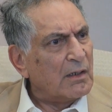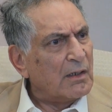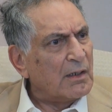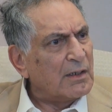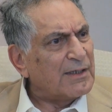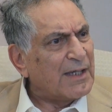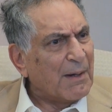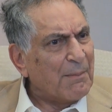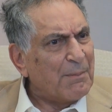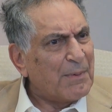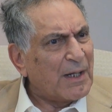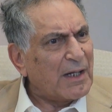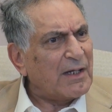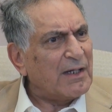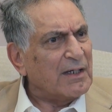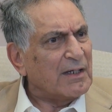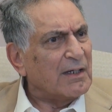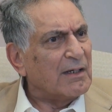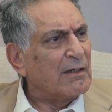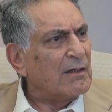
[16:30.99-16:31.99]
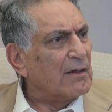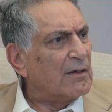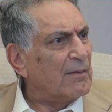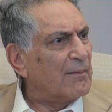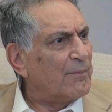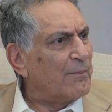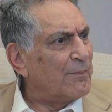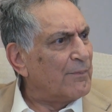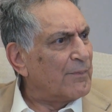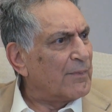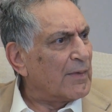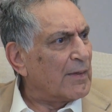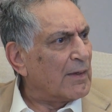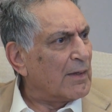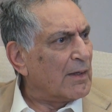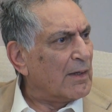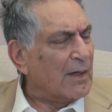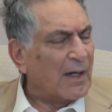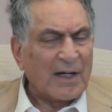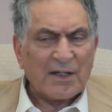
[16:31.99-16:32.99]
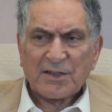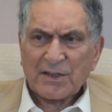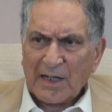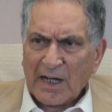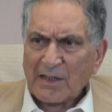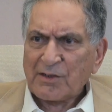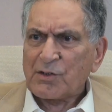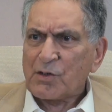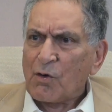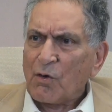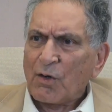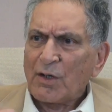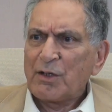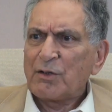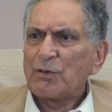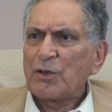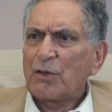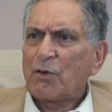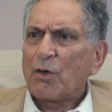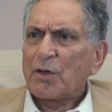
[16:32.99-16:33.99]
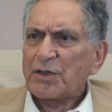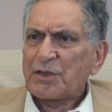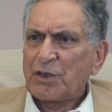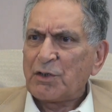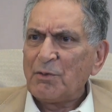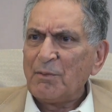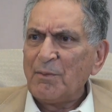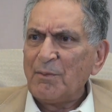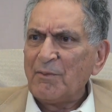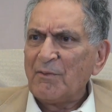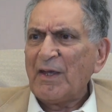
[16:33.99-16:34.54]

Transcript: It's temporary. Let's act according to the costume.